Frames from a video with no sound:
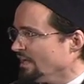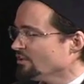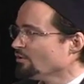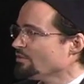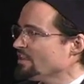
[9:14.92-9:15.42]
I
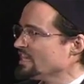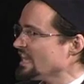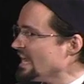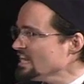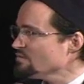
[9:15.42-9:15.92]
don't
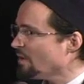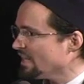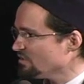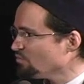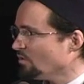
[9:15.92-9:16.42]
think
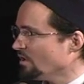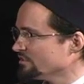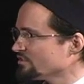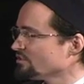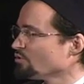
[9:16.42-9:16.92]
anybody
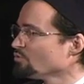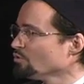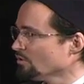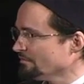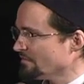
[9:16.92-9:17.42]
wants the
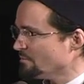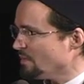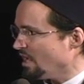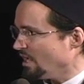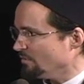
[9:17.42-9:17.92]
rule of the
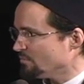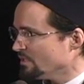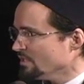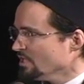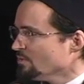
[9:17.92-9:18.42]
mob.
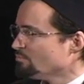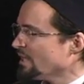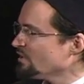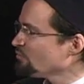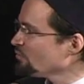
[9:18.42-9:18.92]

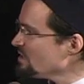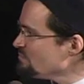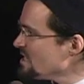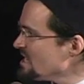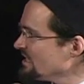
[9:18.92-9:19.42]
But if we
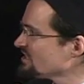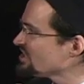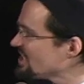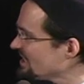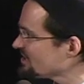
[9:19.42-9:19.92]
mean
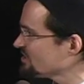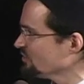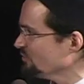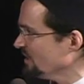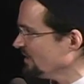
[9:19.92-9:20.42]

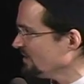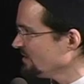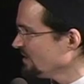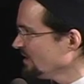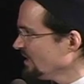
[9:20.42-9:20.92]
citizenry,
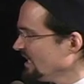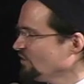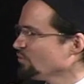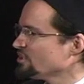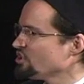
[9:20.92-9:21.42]

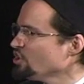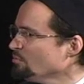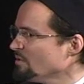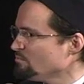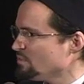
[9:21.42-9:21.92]
in which
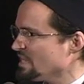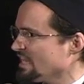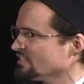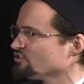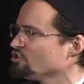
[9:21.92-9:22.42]
human
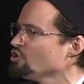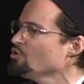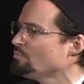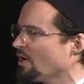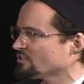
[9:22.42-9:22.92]
beings
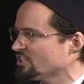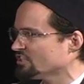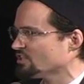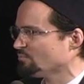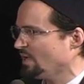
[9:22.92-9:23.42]
do
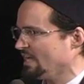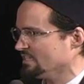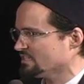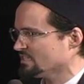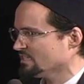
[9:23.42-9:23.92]

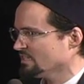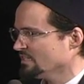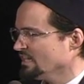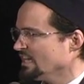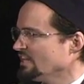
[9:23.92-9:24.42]
participate
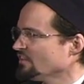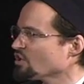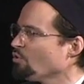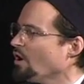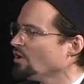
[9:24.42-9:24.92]
in the
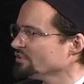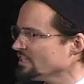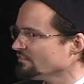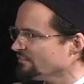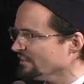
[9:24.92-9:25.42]

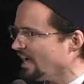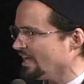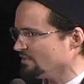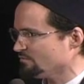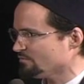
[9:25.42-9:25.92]
quality of
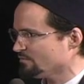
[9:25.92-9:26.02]
life